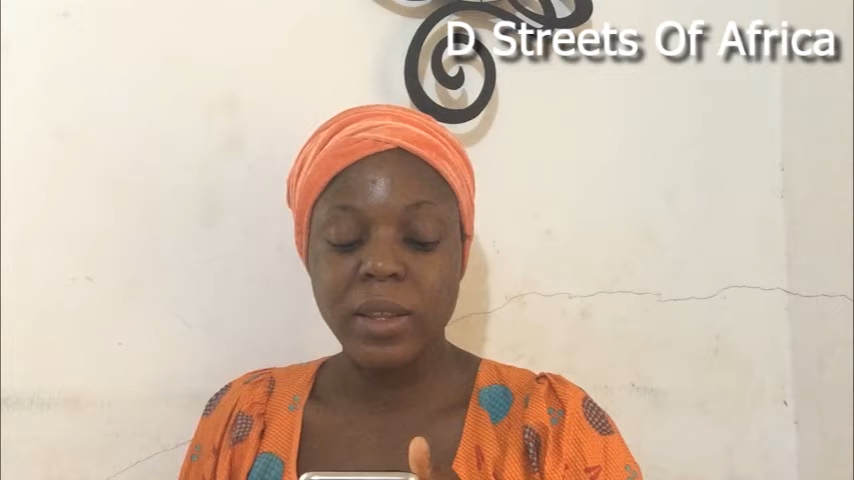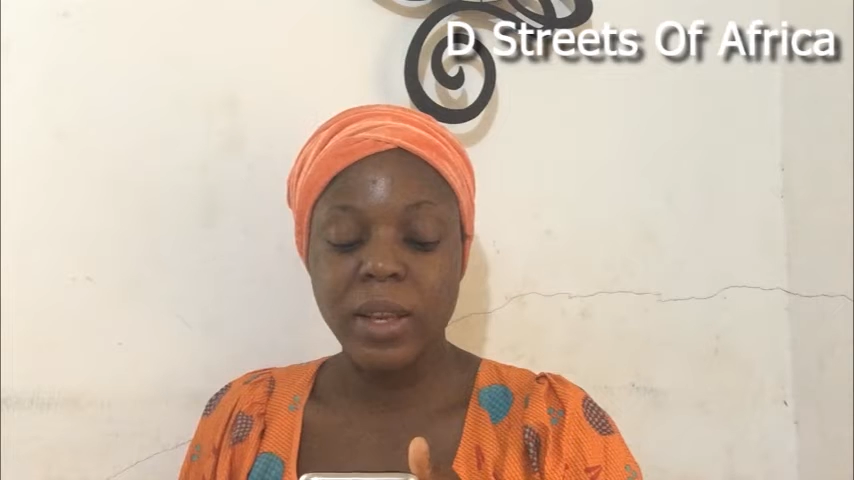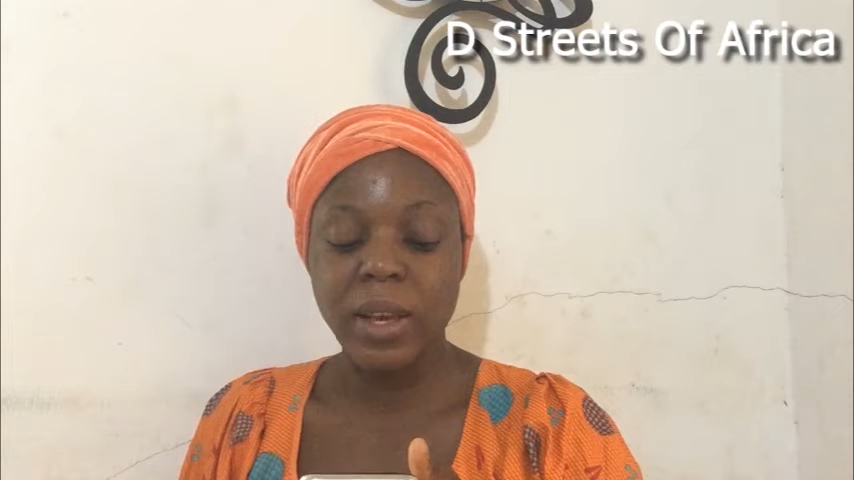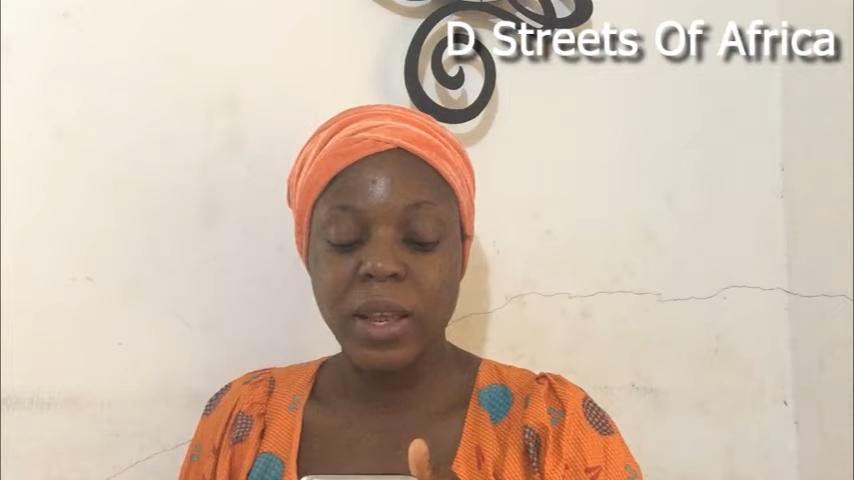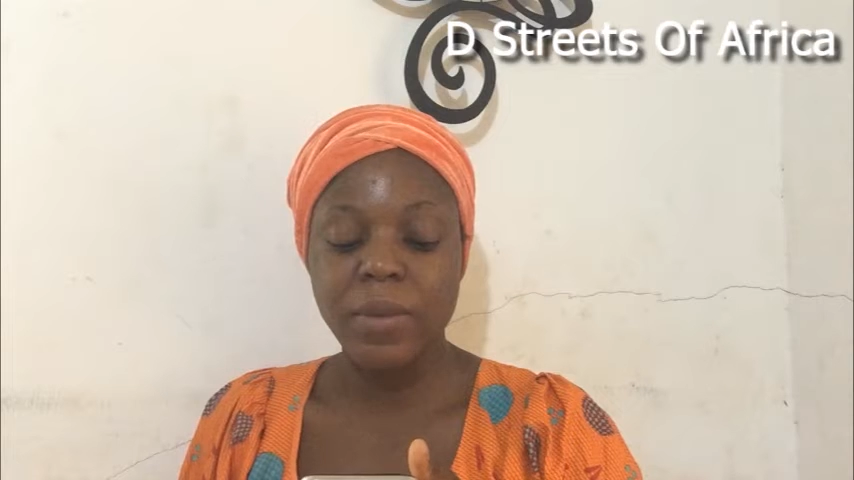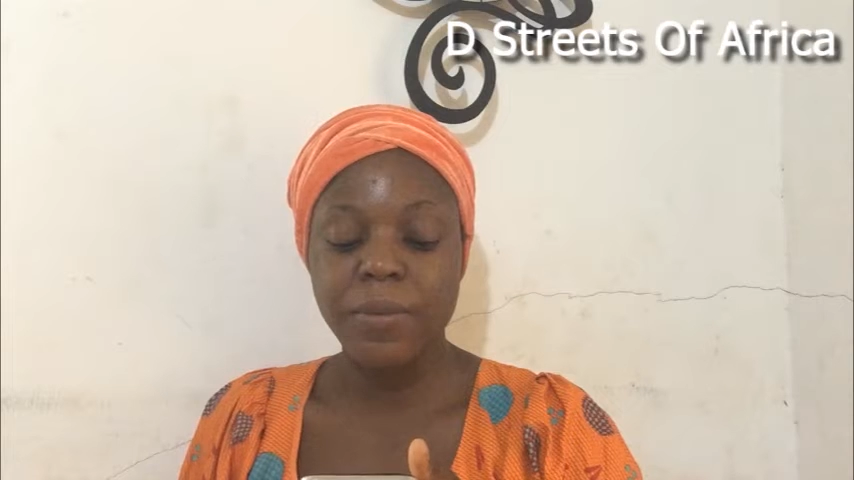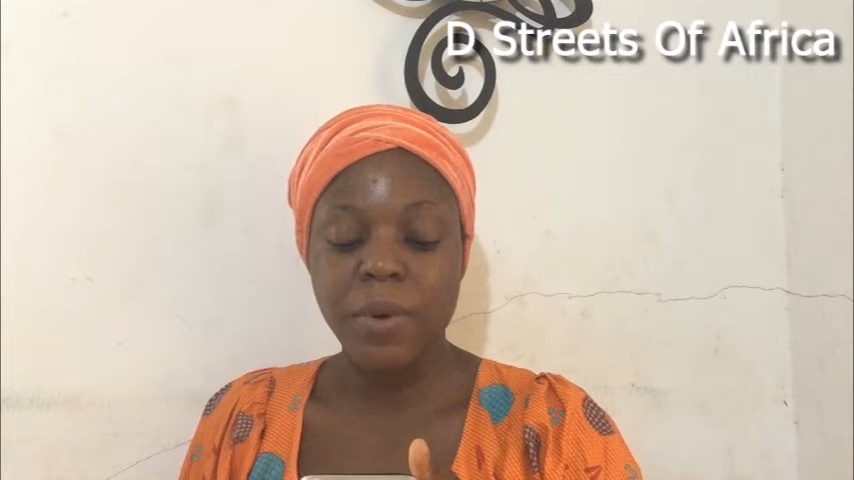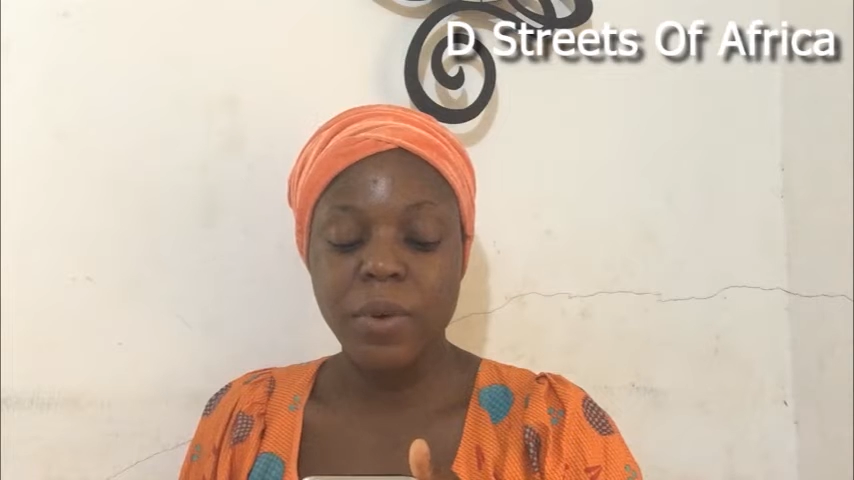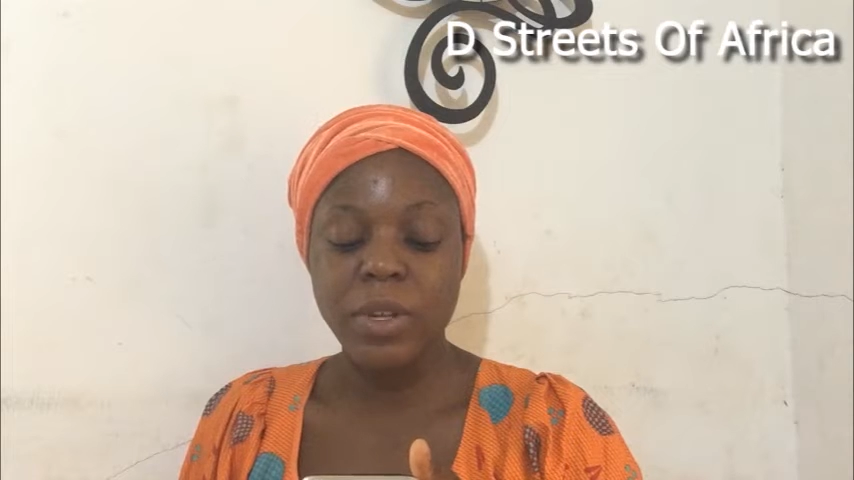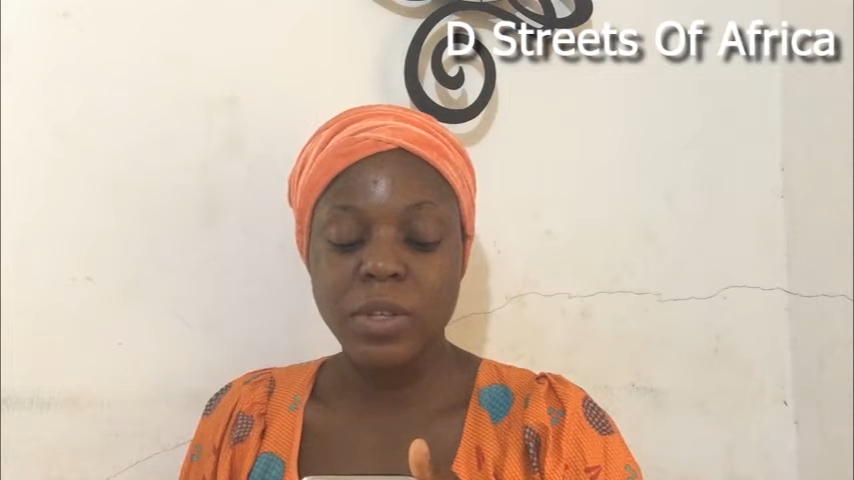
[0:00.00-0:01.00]
delay
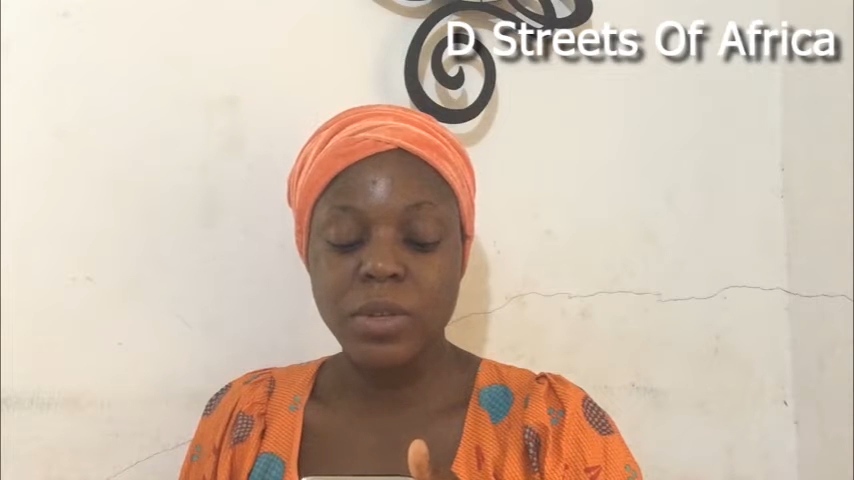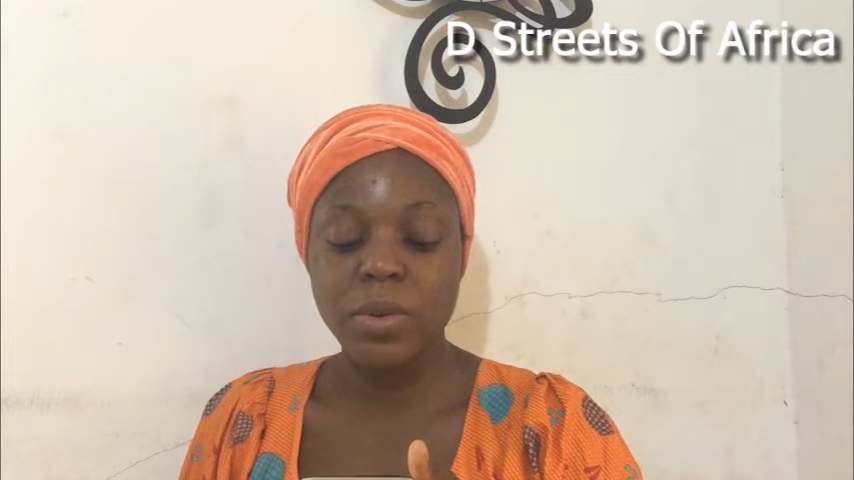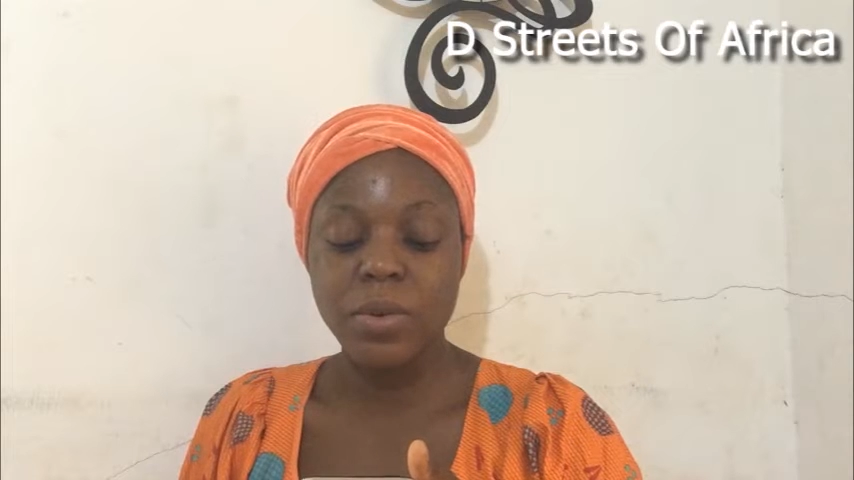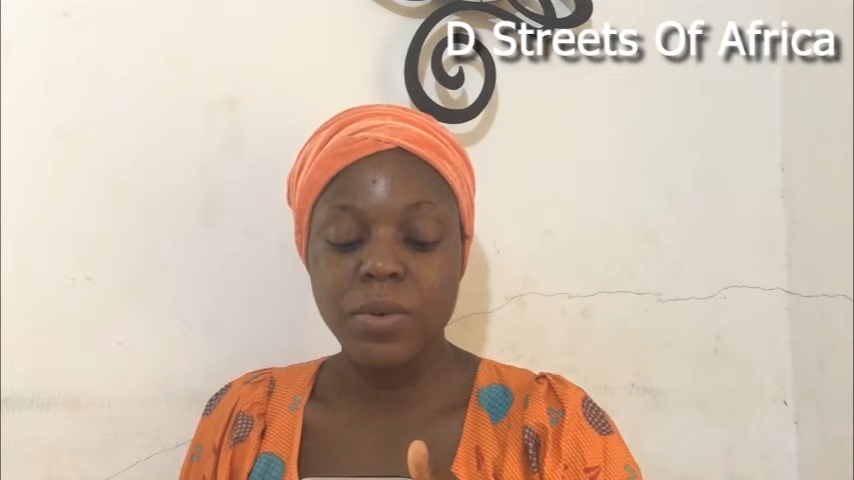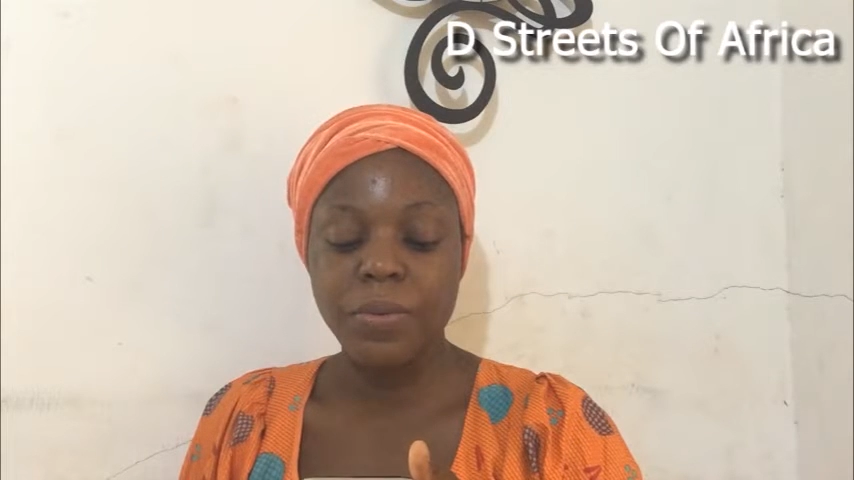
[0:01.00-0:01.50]
foreign school